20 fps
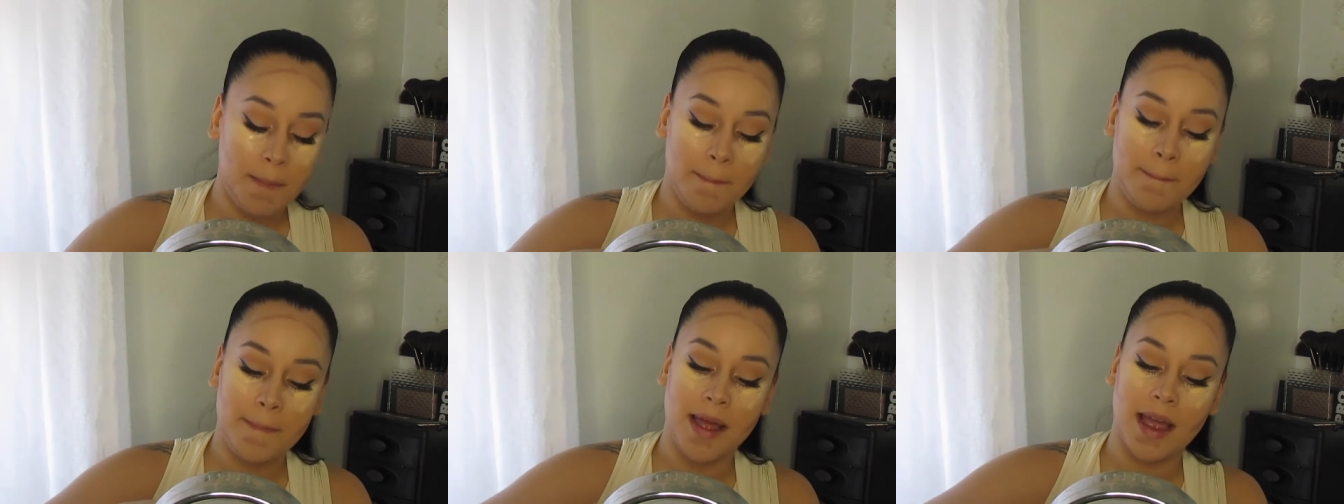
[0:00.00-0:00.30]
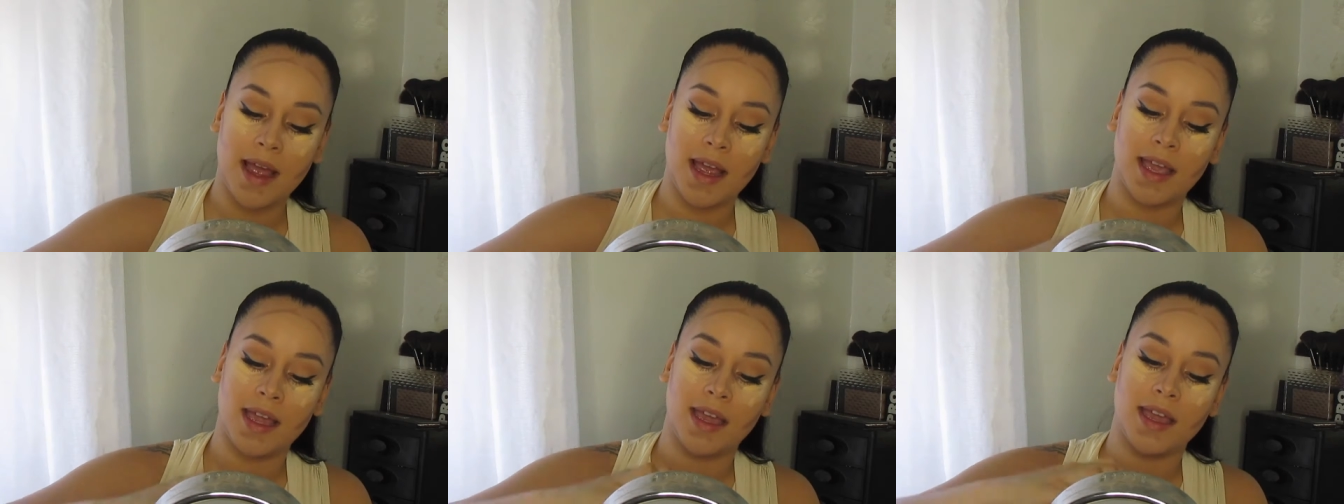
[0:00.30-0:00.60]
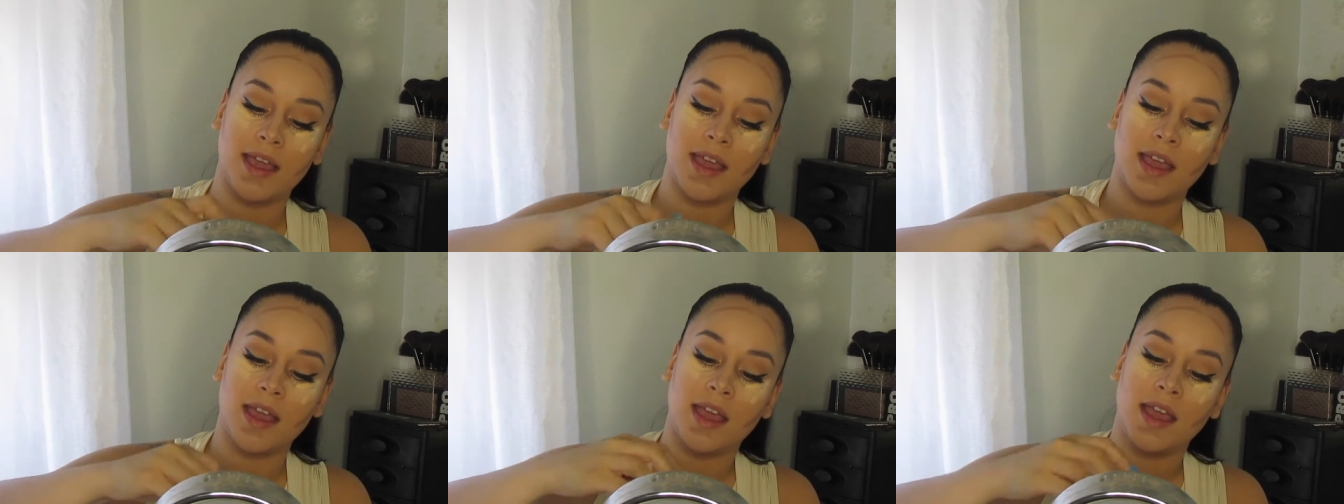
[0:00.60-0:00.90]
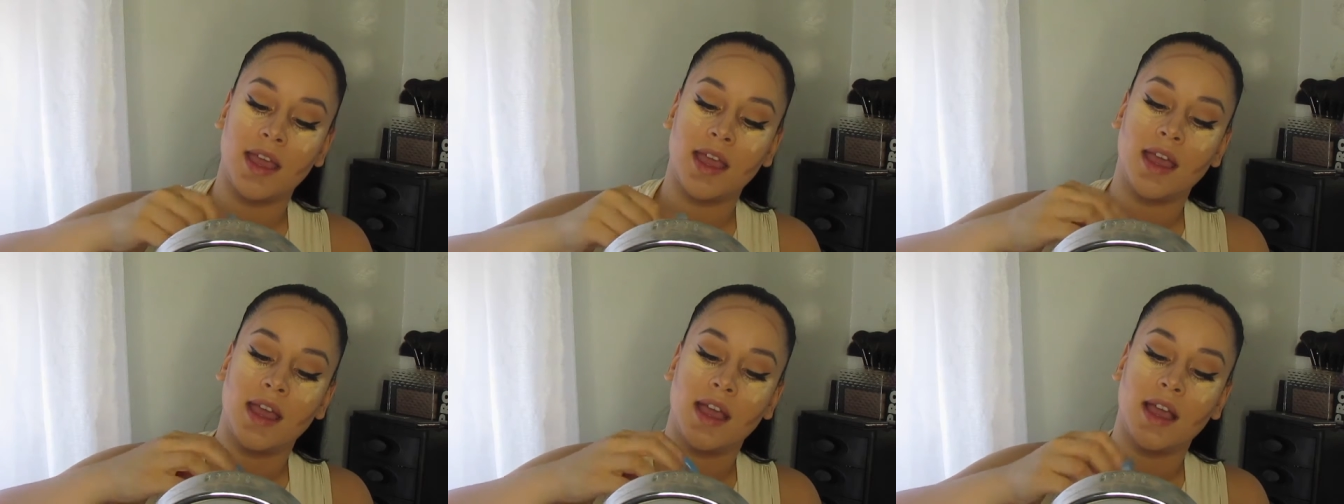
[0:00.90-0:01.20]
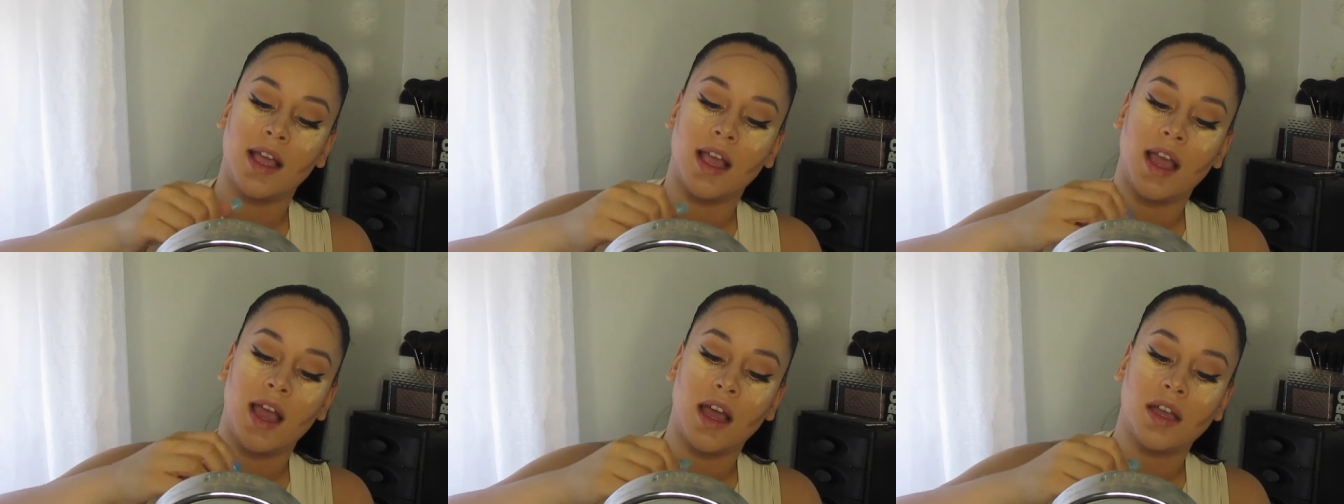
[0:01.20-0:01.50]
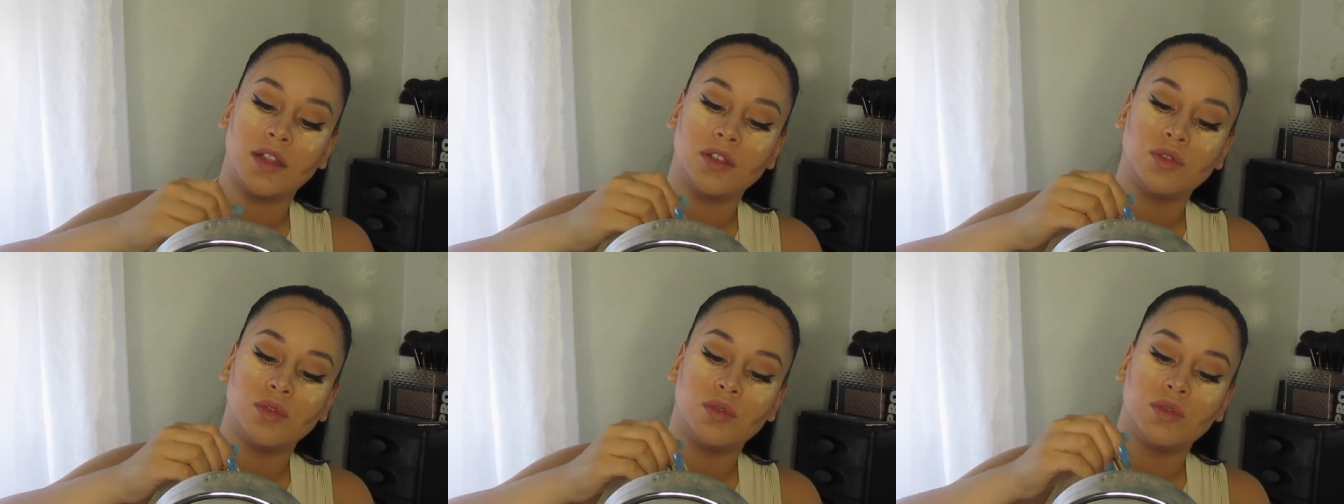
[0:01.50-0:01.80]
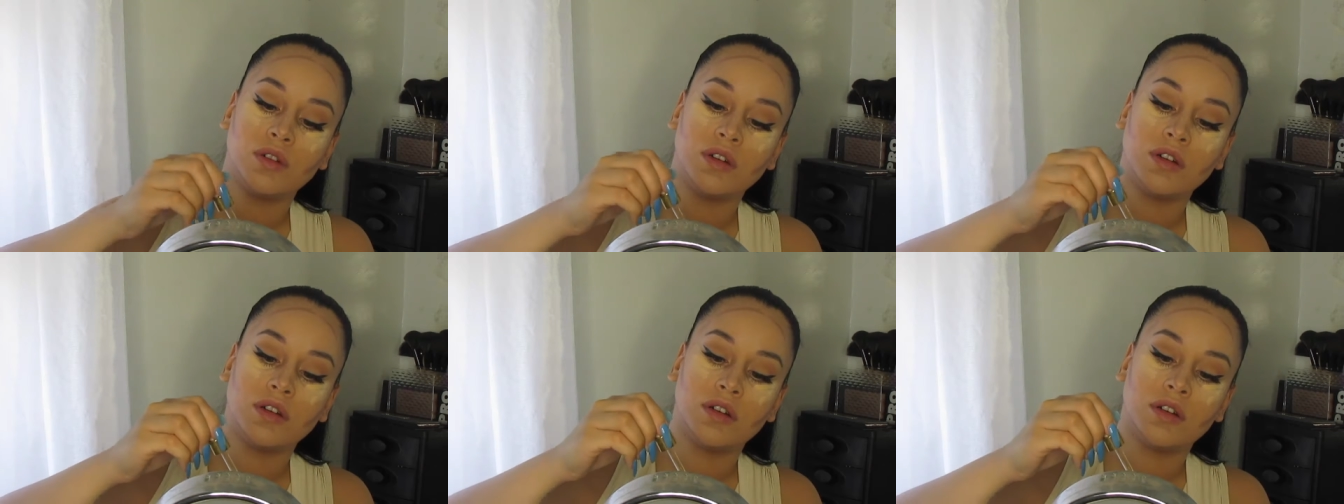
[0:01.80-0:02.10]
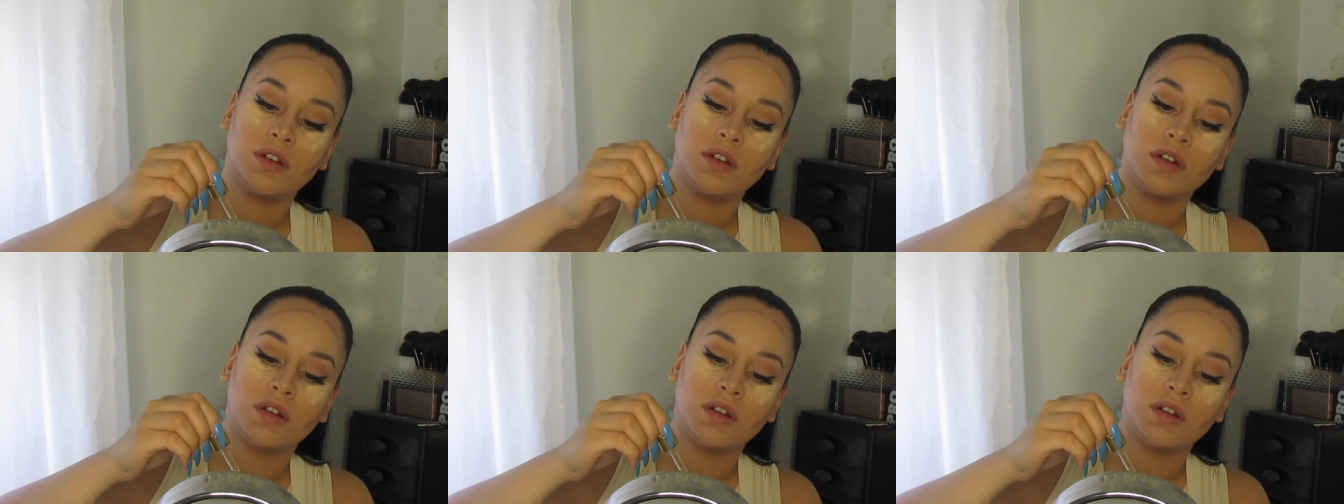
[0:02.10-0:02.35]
my contour.